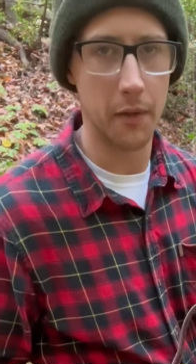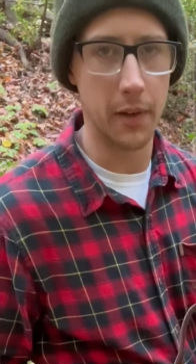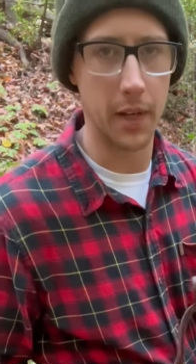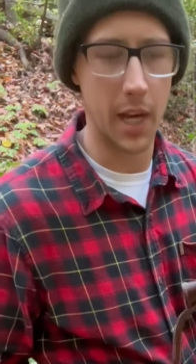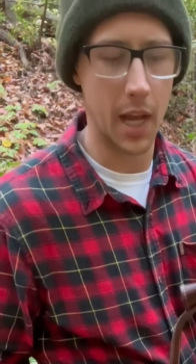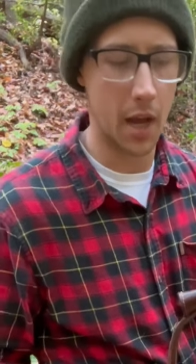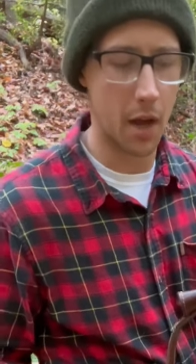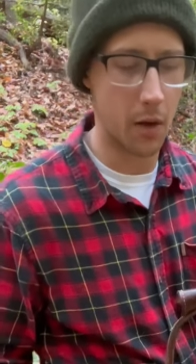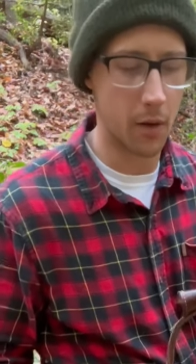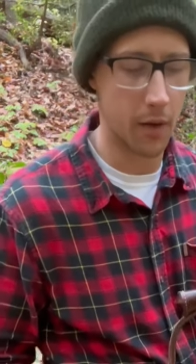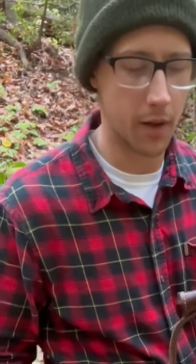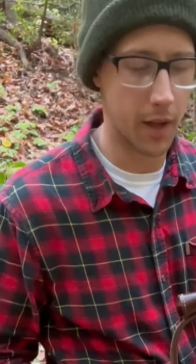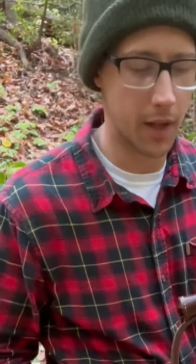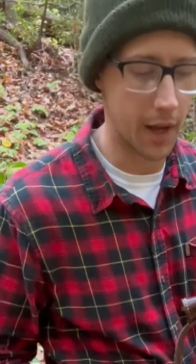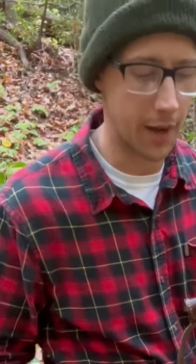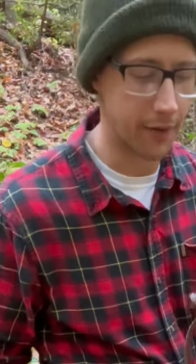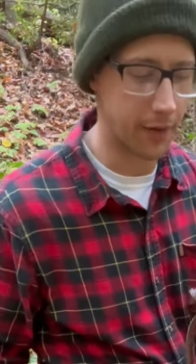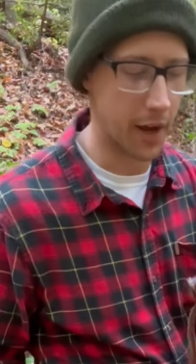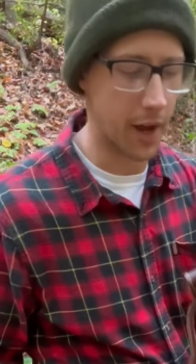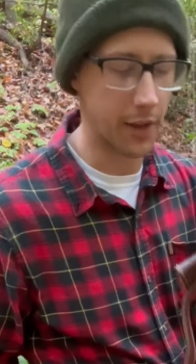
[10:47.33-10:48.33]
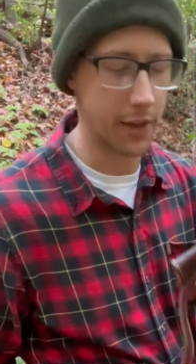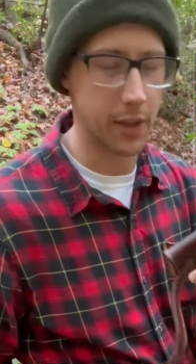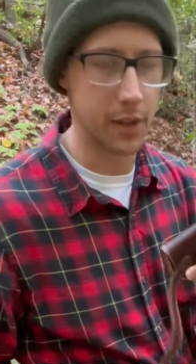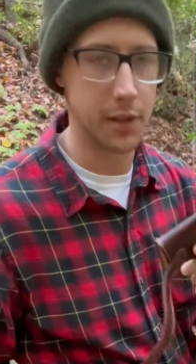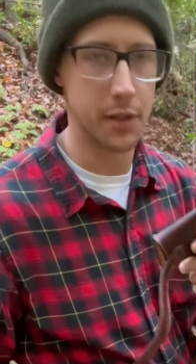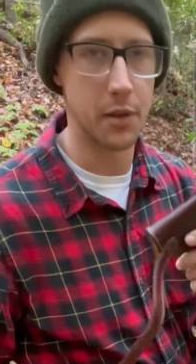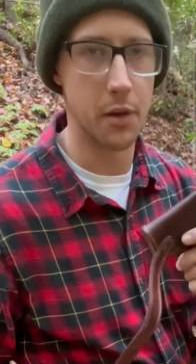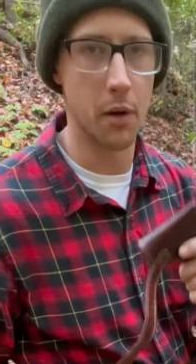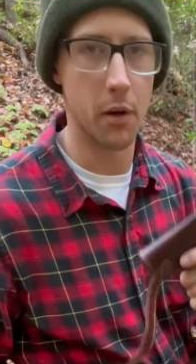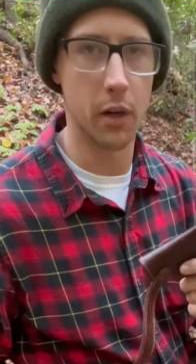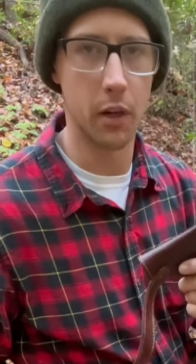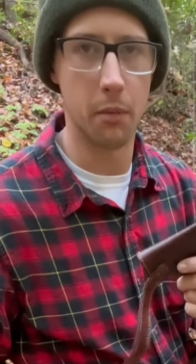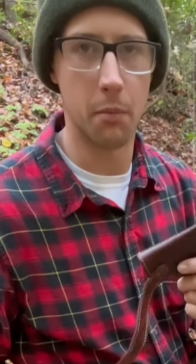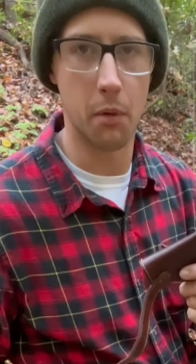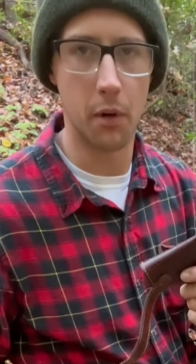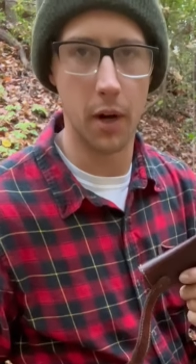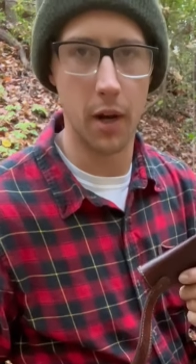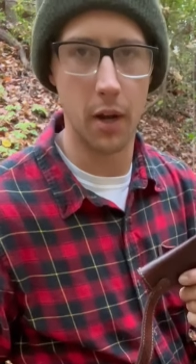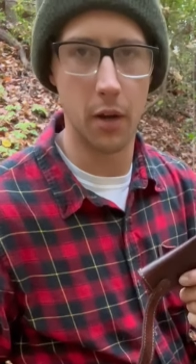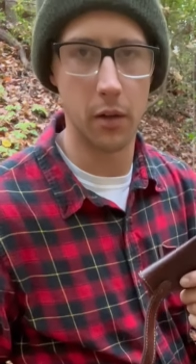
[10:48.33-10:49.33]
and now I've got this dark
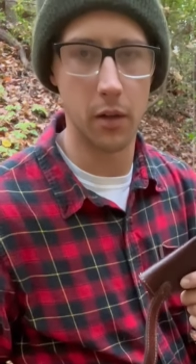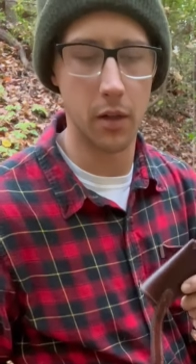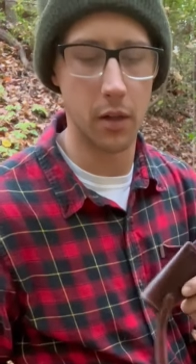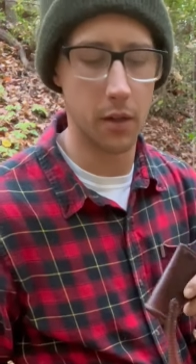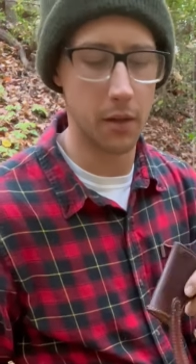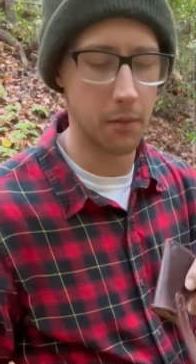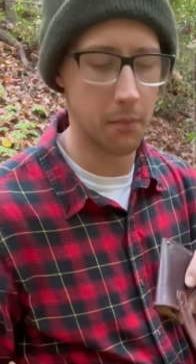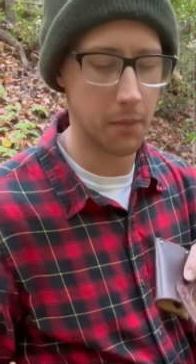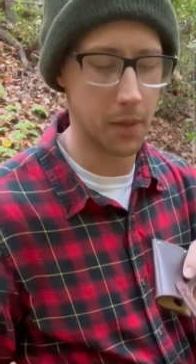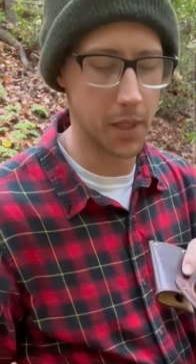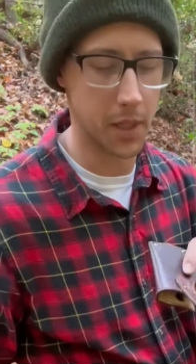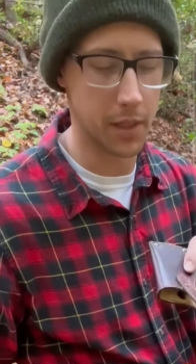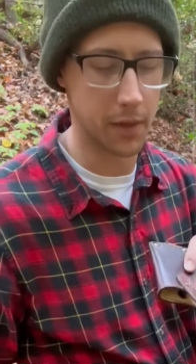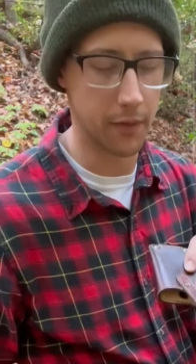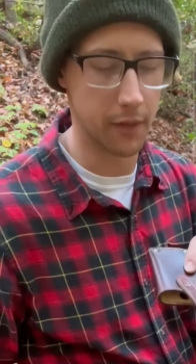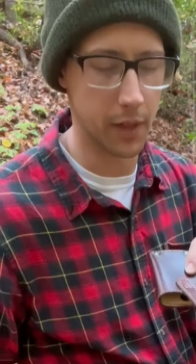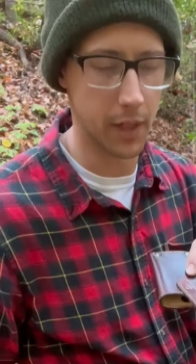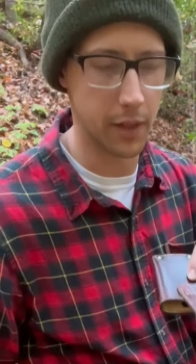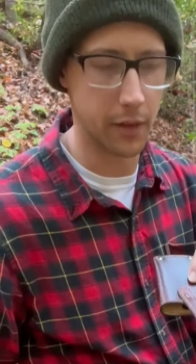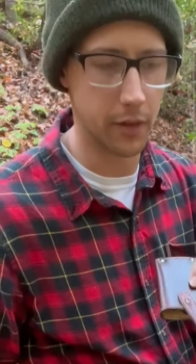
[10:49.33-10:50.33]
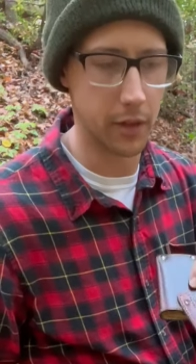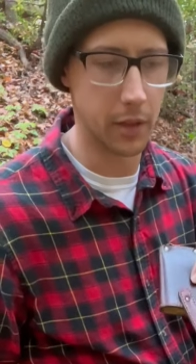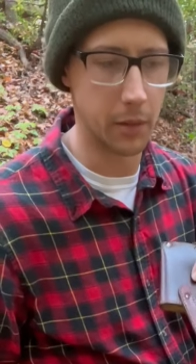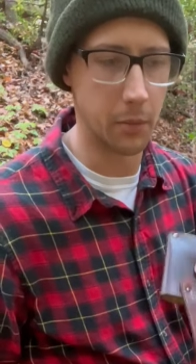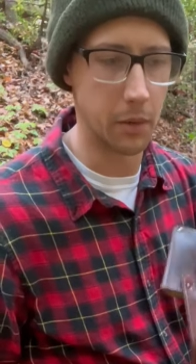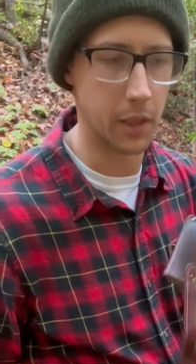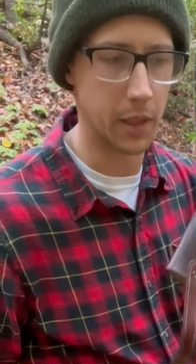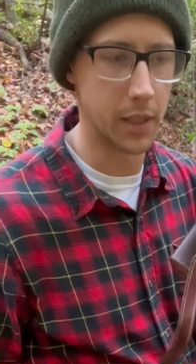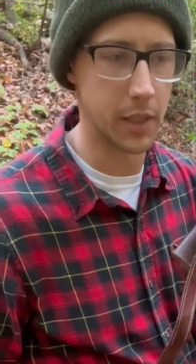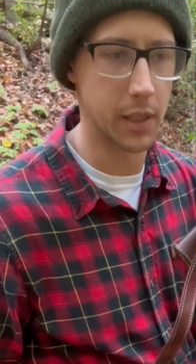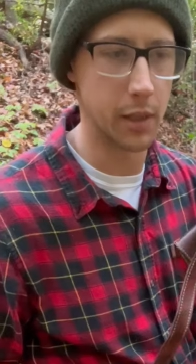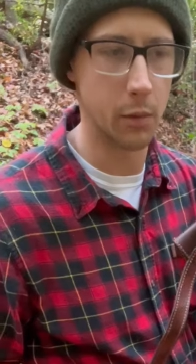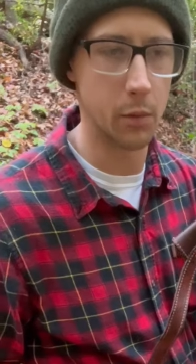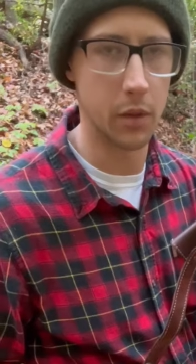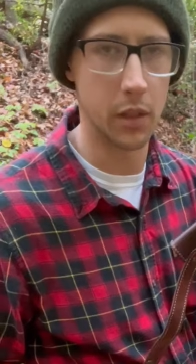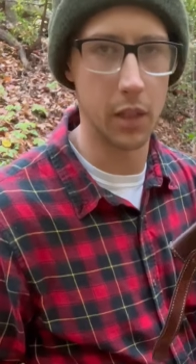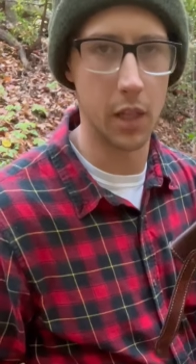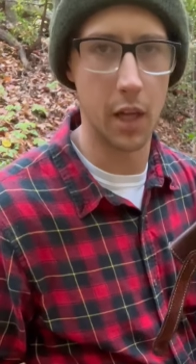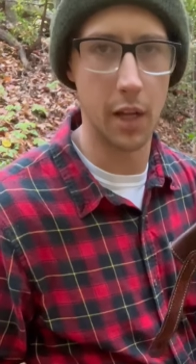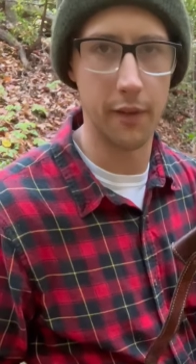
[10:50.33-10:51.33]
brown piece of leather that blends in with
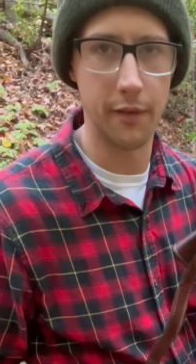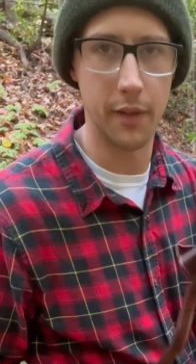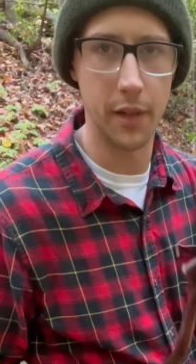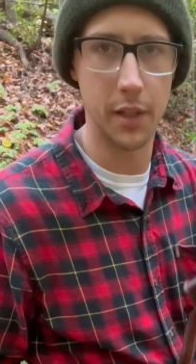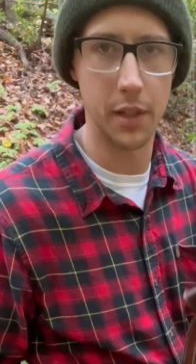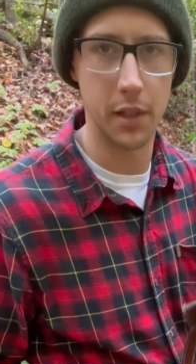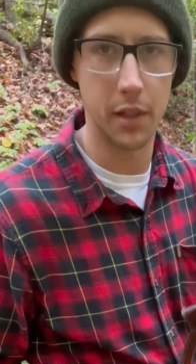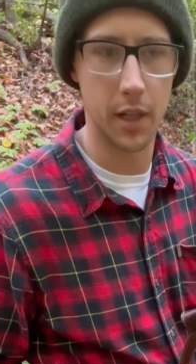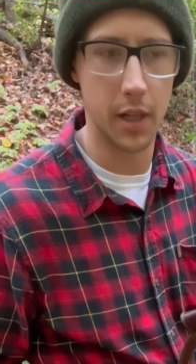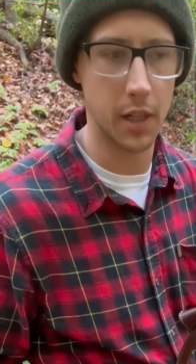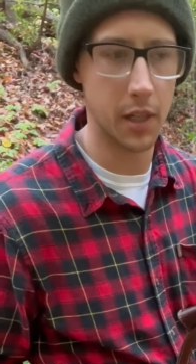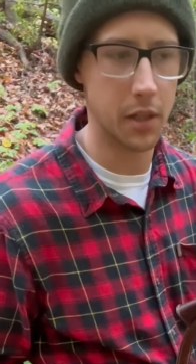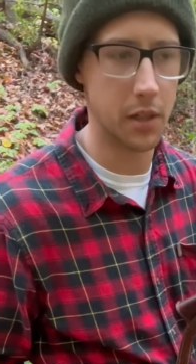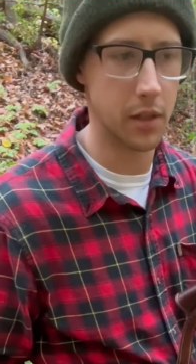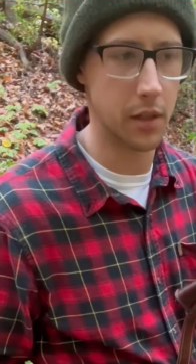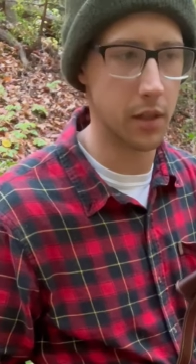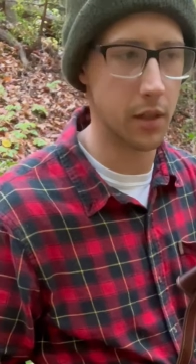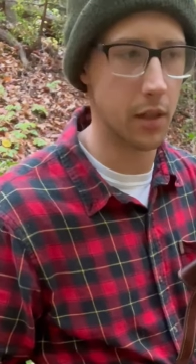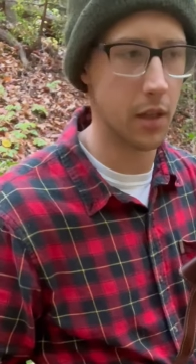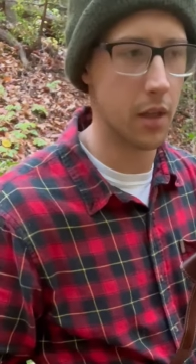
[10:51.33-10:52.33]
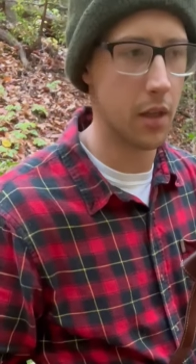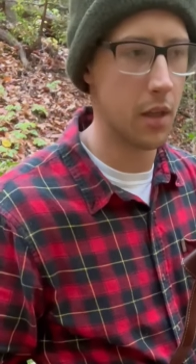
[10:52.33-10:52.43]
a lot of vegetation,